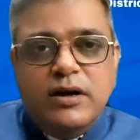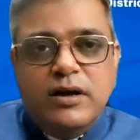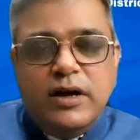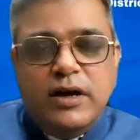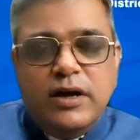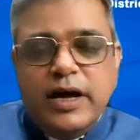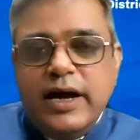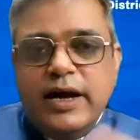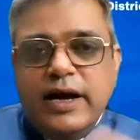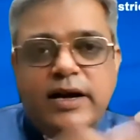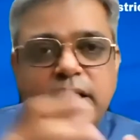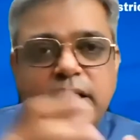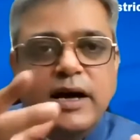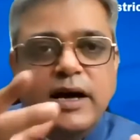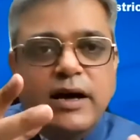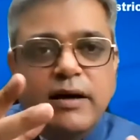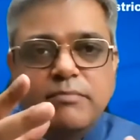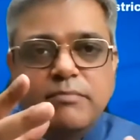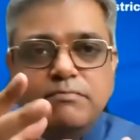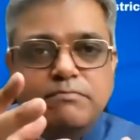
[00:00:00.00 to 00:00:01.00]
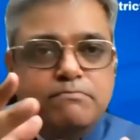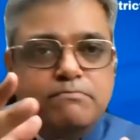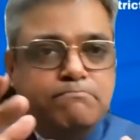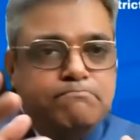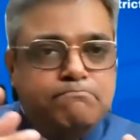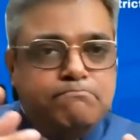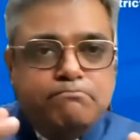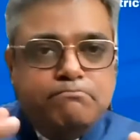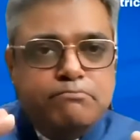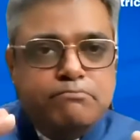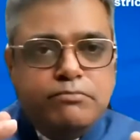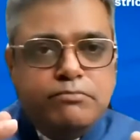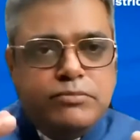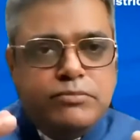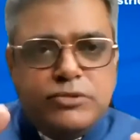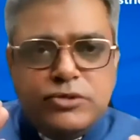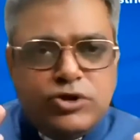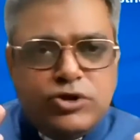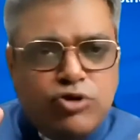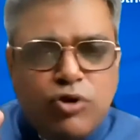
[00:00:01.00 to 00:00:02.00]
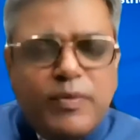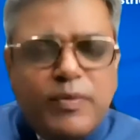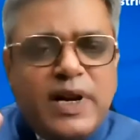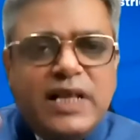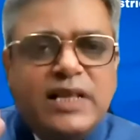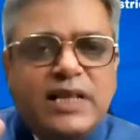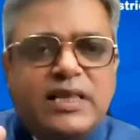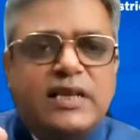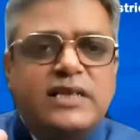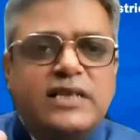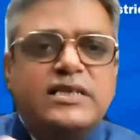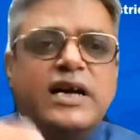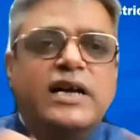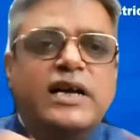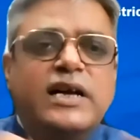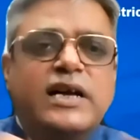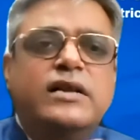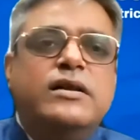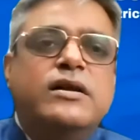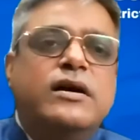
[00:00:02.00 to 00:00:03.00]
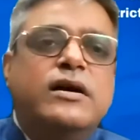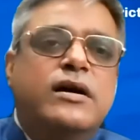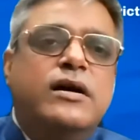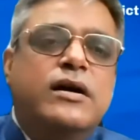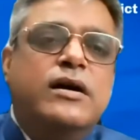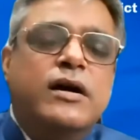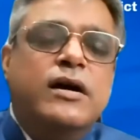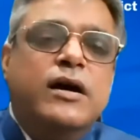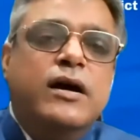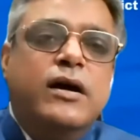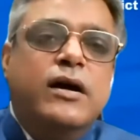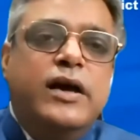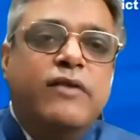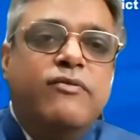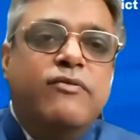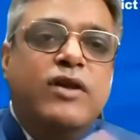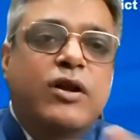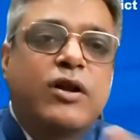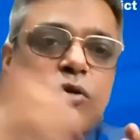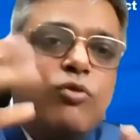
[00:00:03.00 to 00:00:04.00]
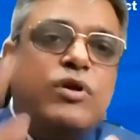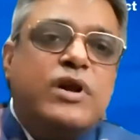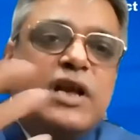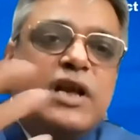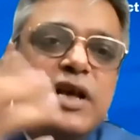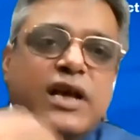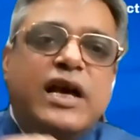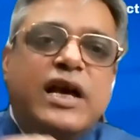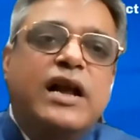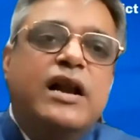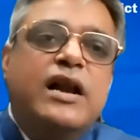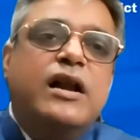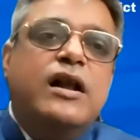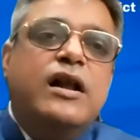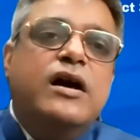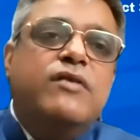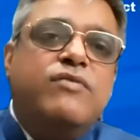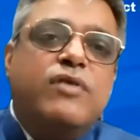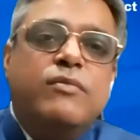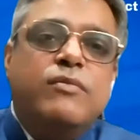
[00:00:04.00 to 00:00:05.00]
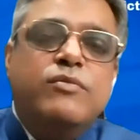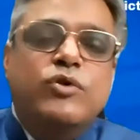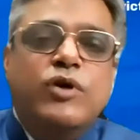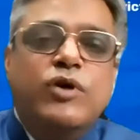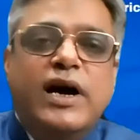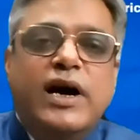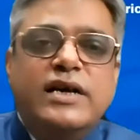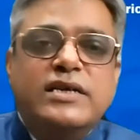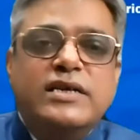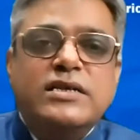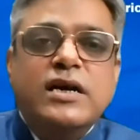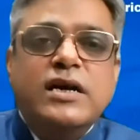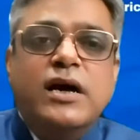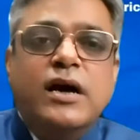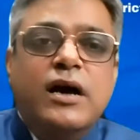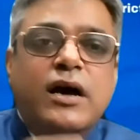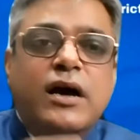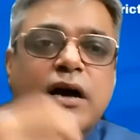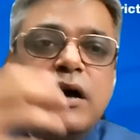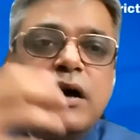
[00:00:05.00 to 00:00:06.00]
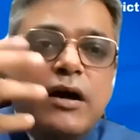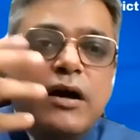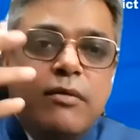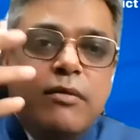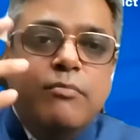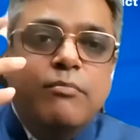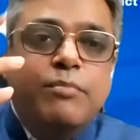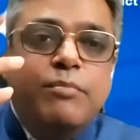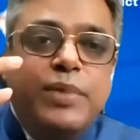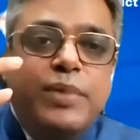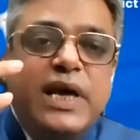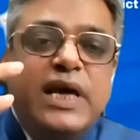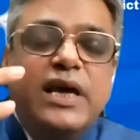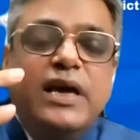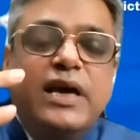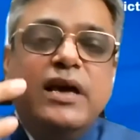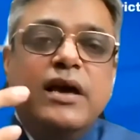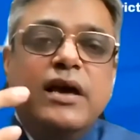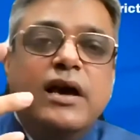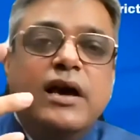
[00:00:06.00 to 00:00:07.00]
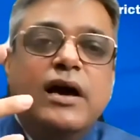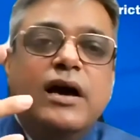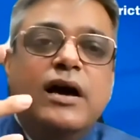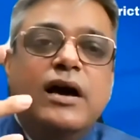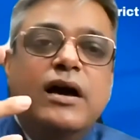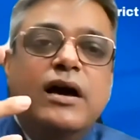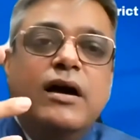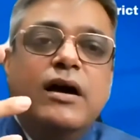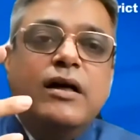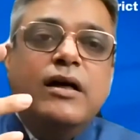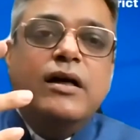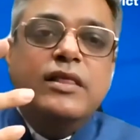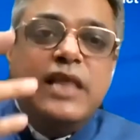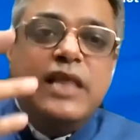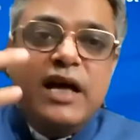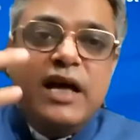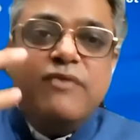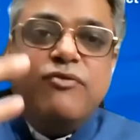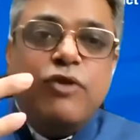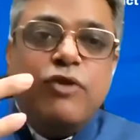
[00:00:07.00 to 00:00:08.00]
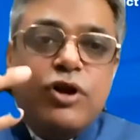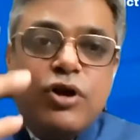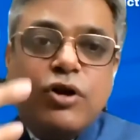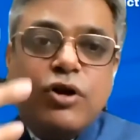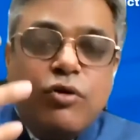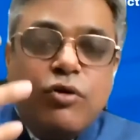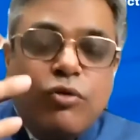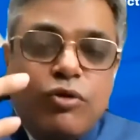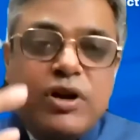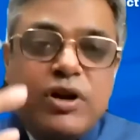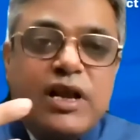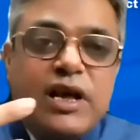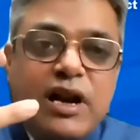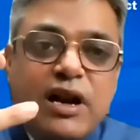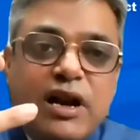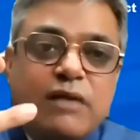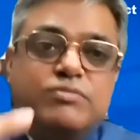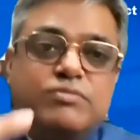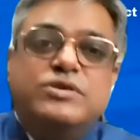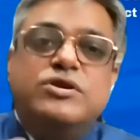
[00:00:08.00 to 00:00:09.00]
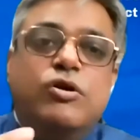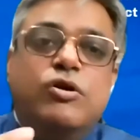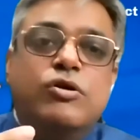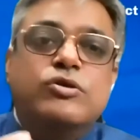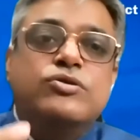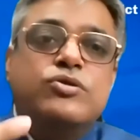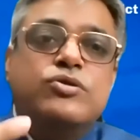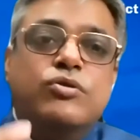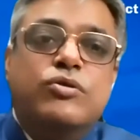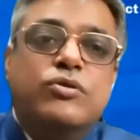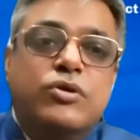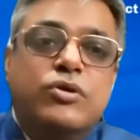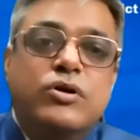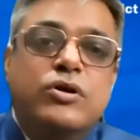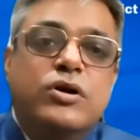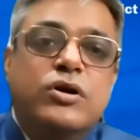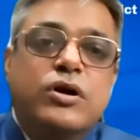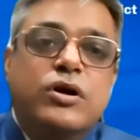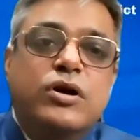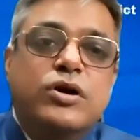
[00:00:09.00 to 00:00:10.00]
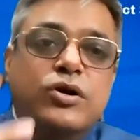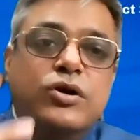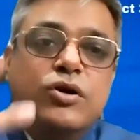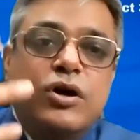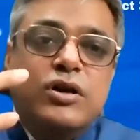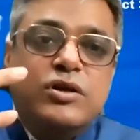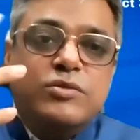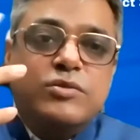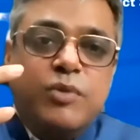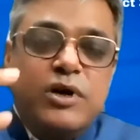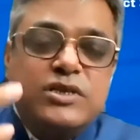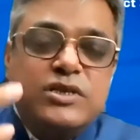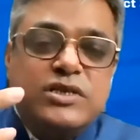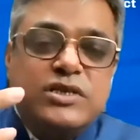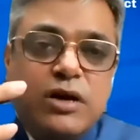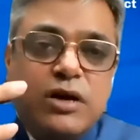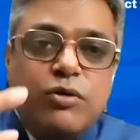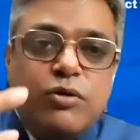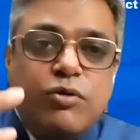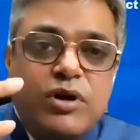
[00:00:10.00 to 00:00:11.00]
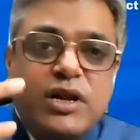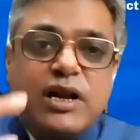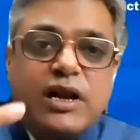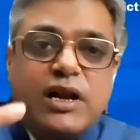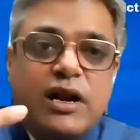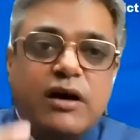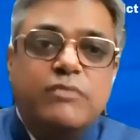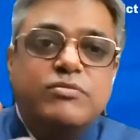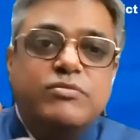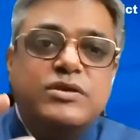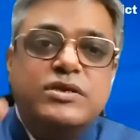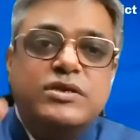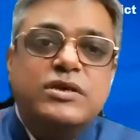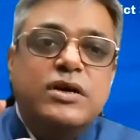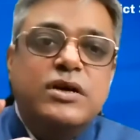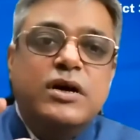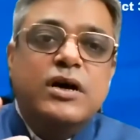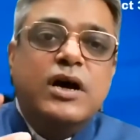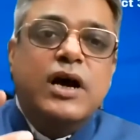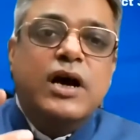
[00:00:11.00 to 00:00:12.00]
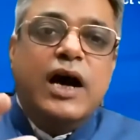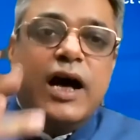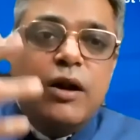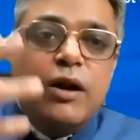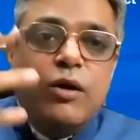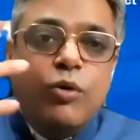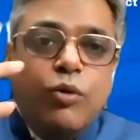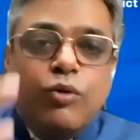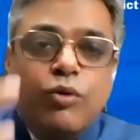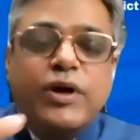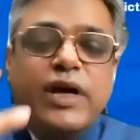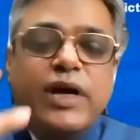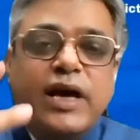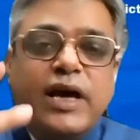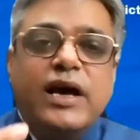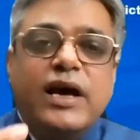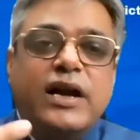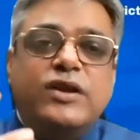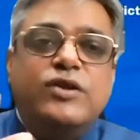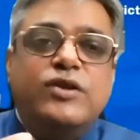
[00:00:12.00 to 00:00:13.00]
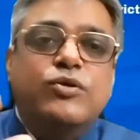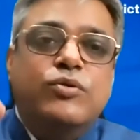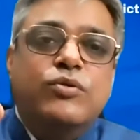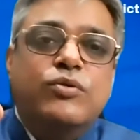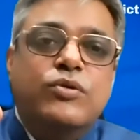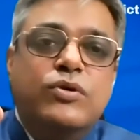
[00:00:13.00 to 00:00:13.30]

And so many things that even Rotary can learn from you guys. Be there for your Rotary clubs also. Your sponsor Rotary clubs are looking at you